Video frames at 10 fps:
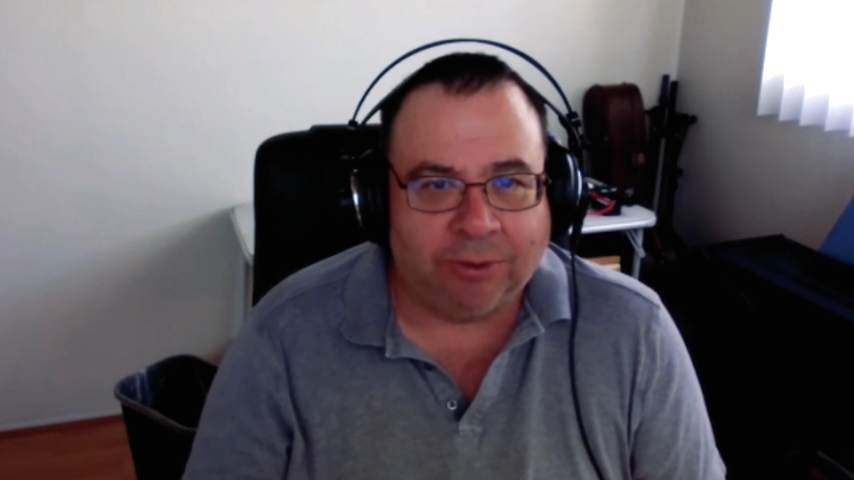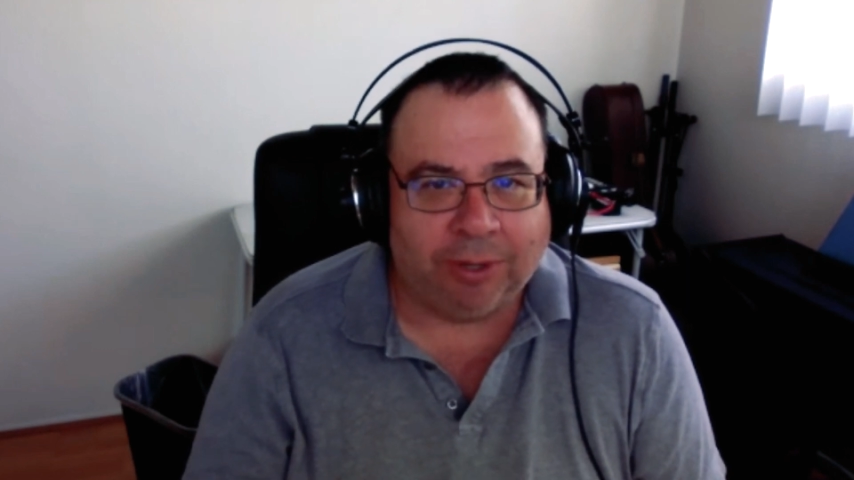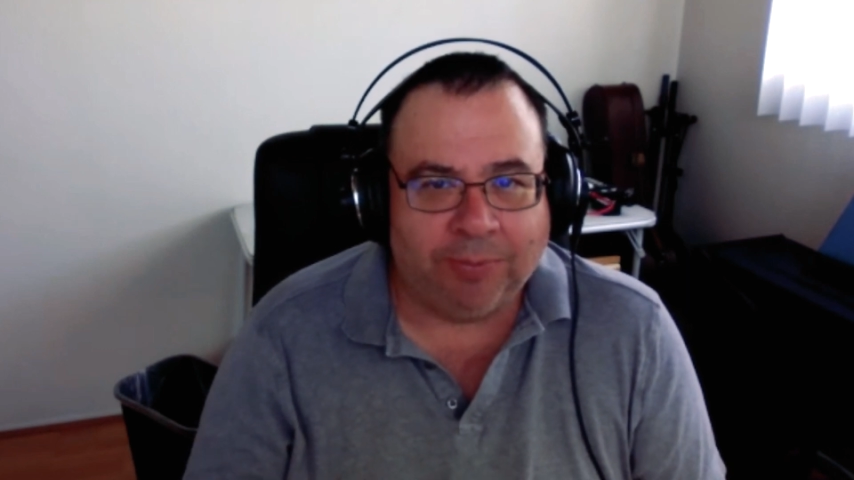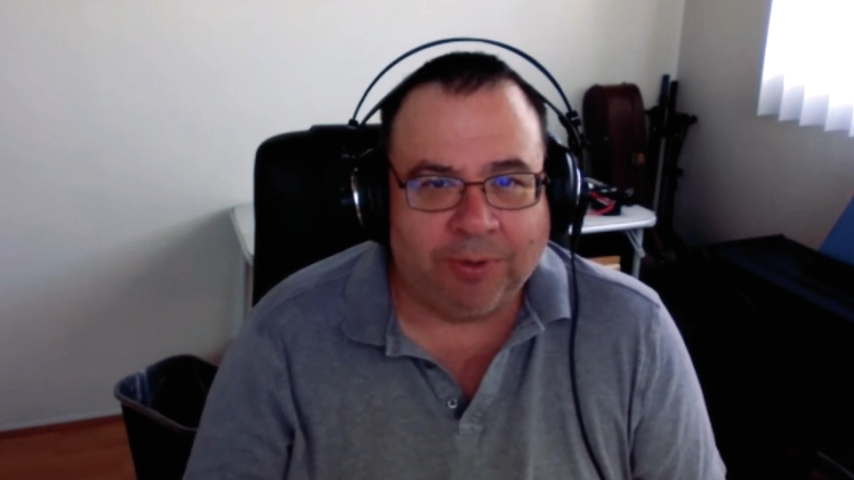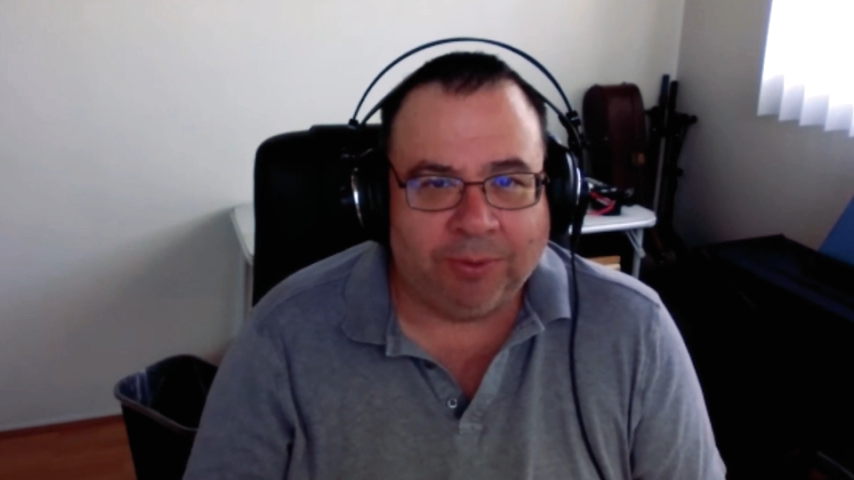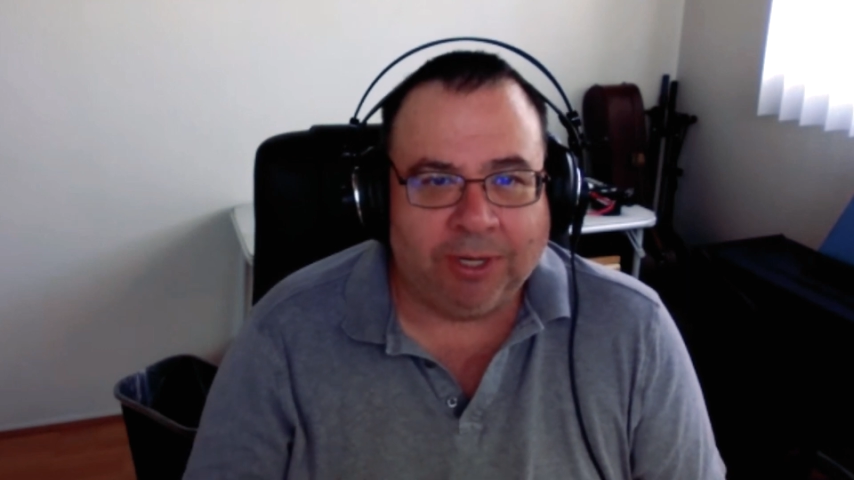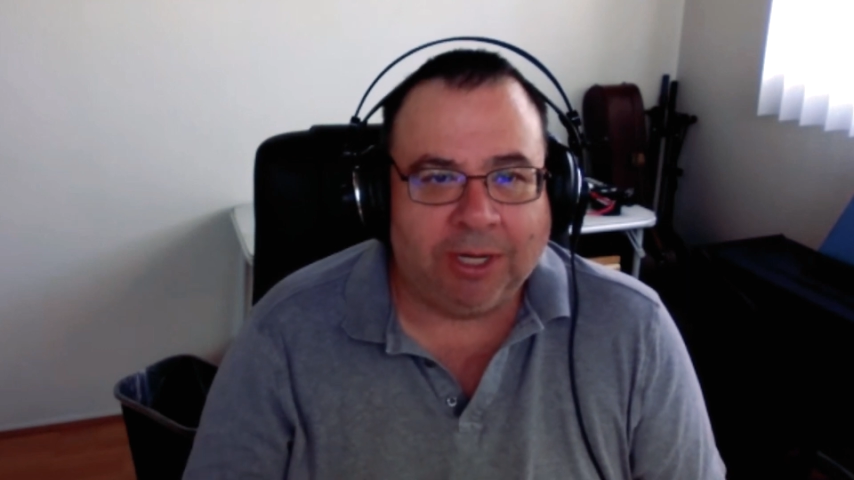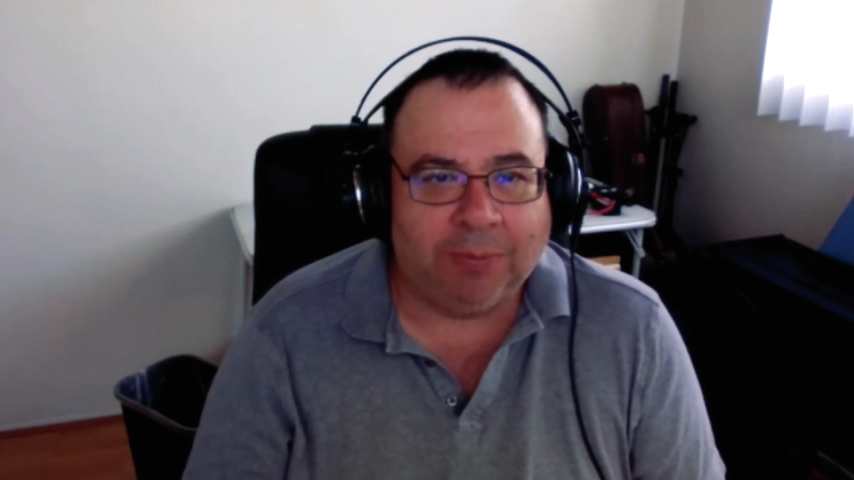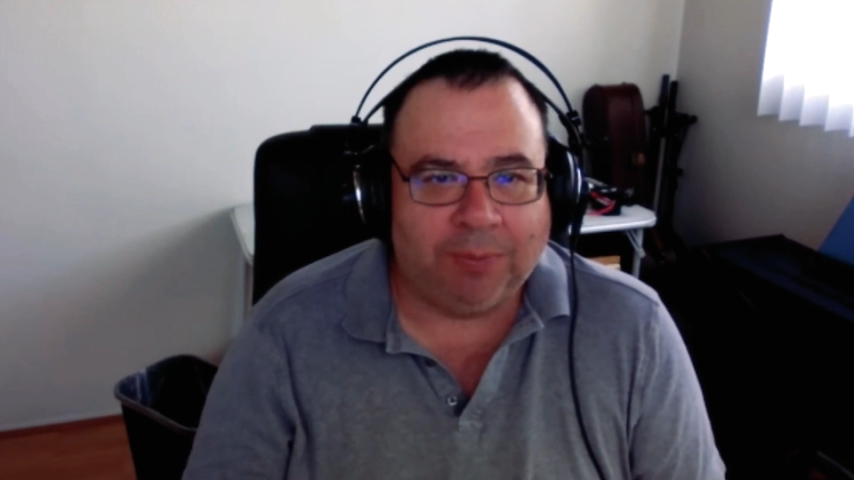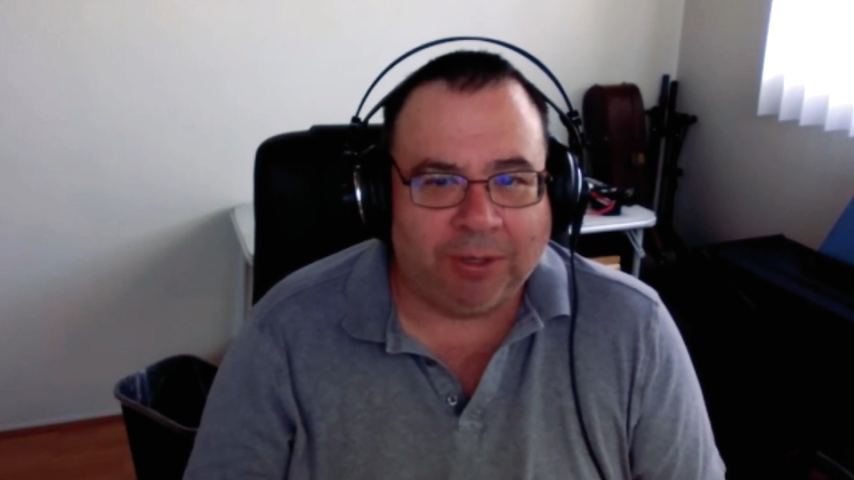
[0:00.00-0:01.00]
So I'd been
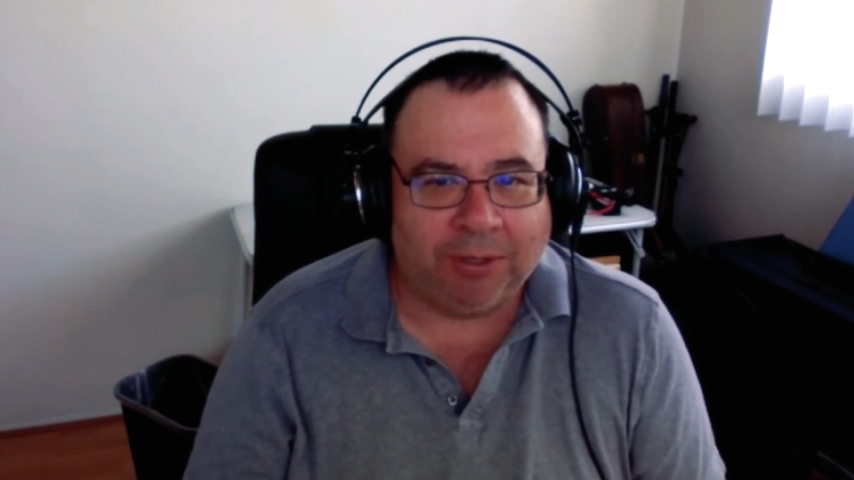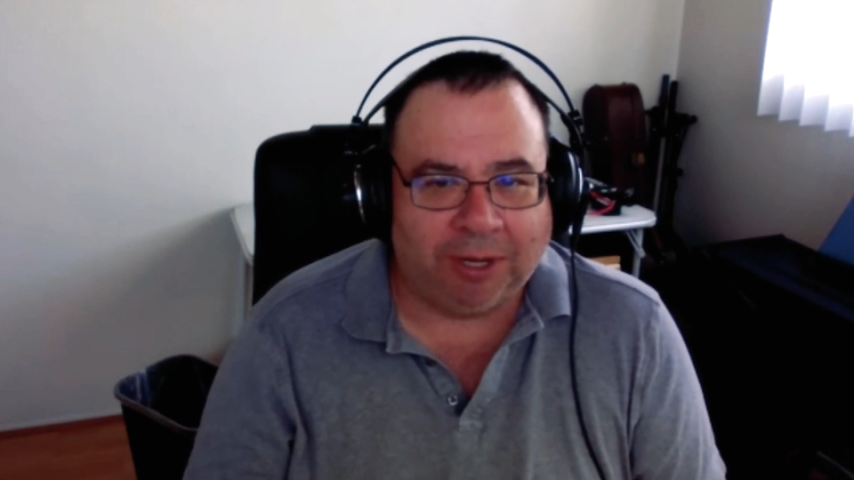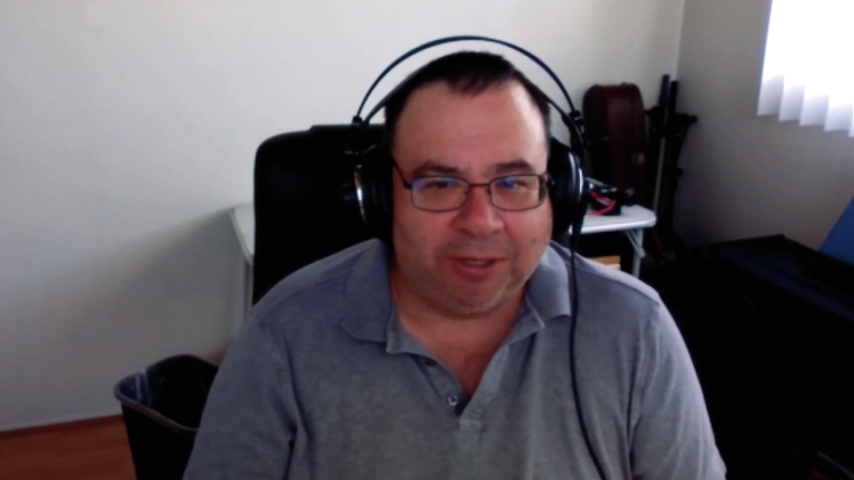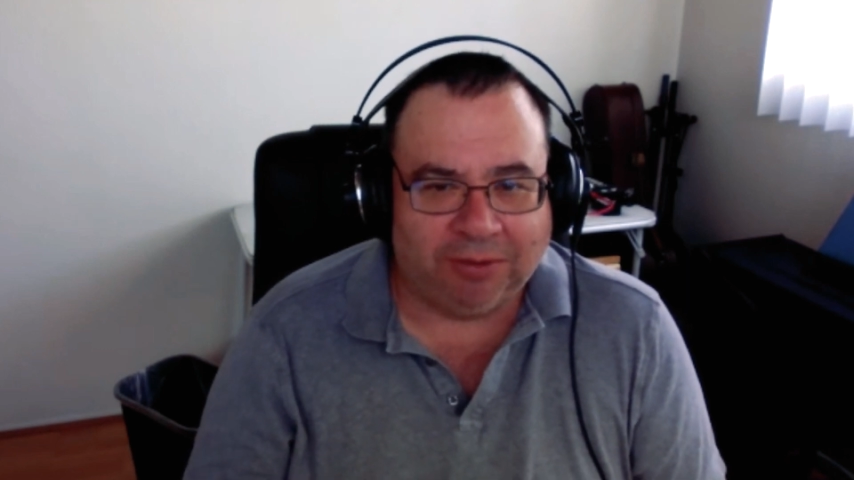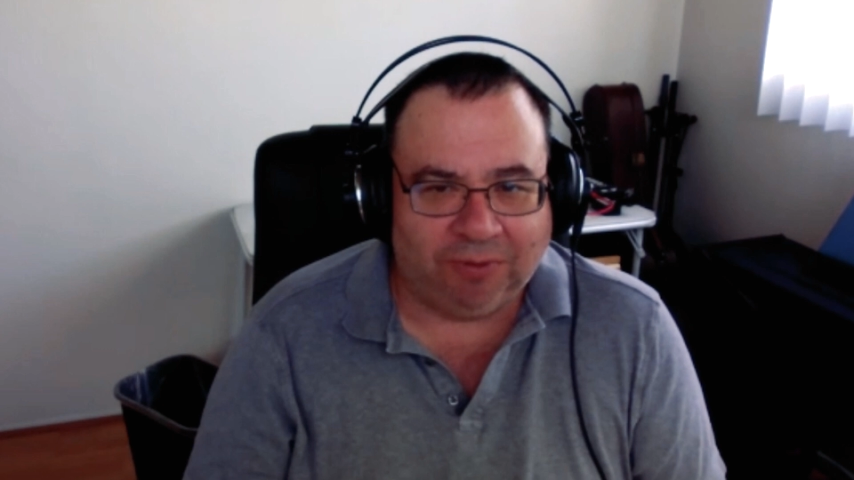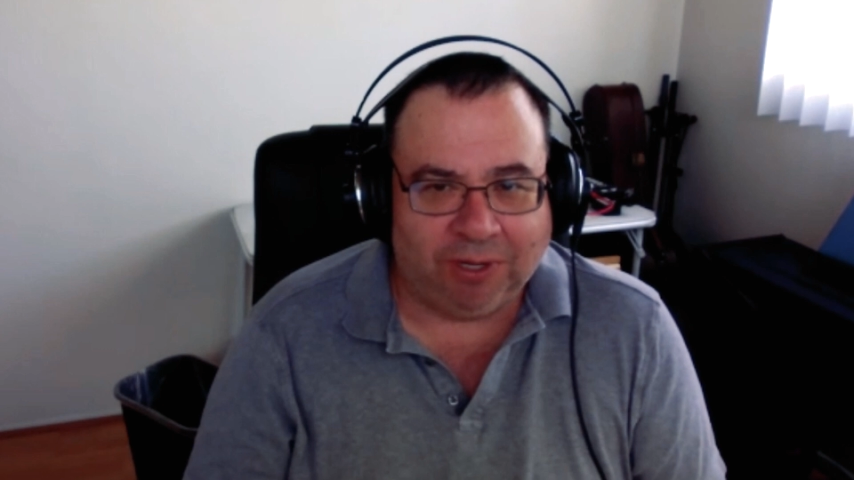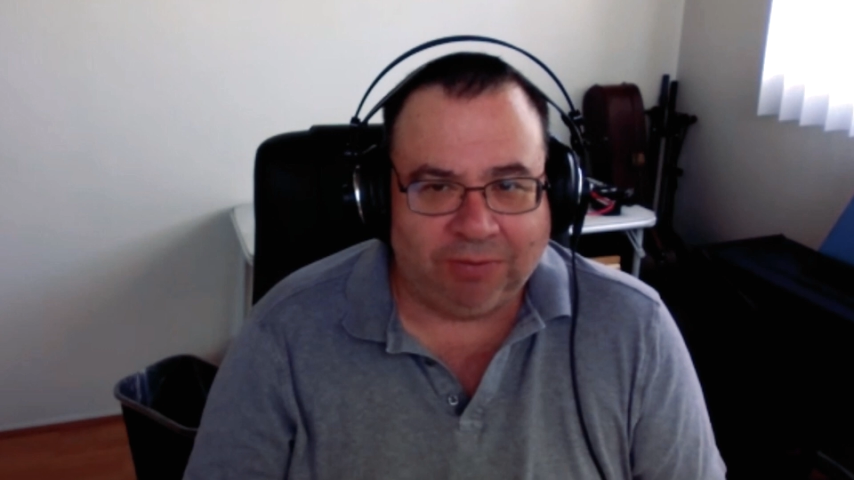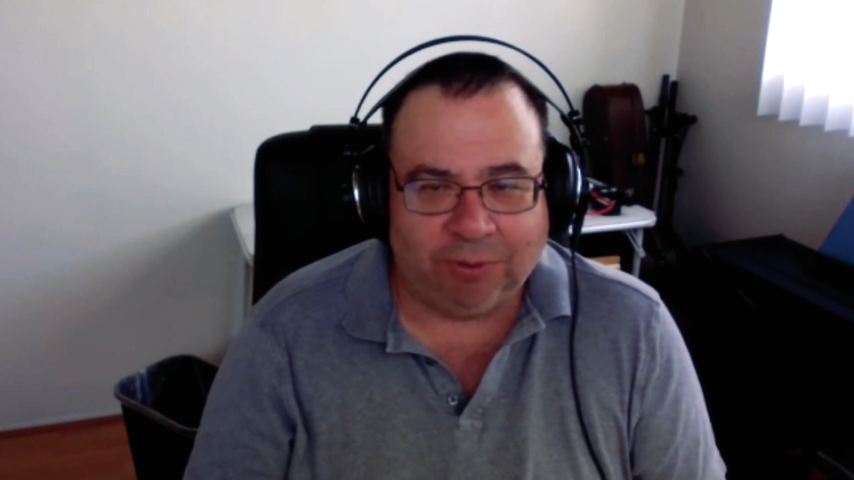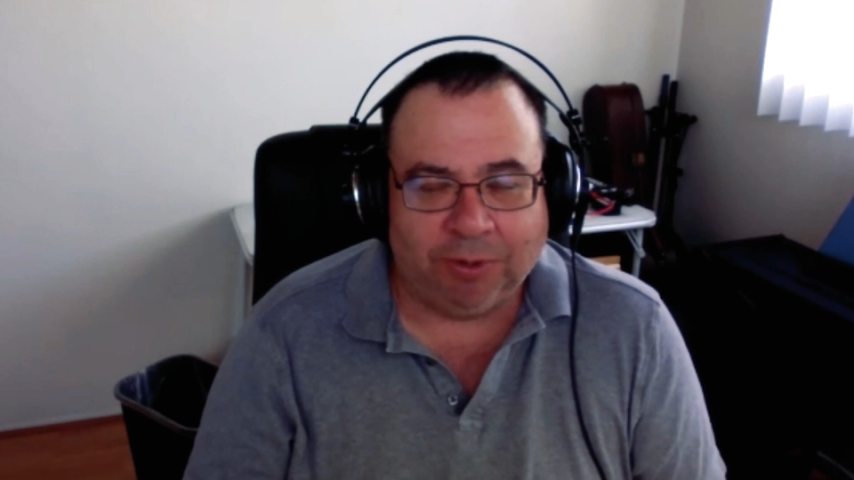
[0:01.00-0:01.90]
reading up on Dante Via.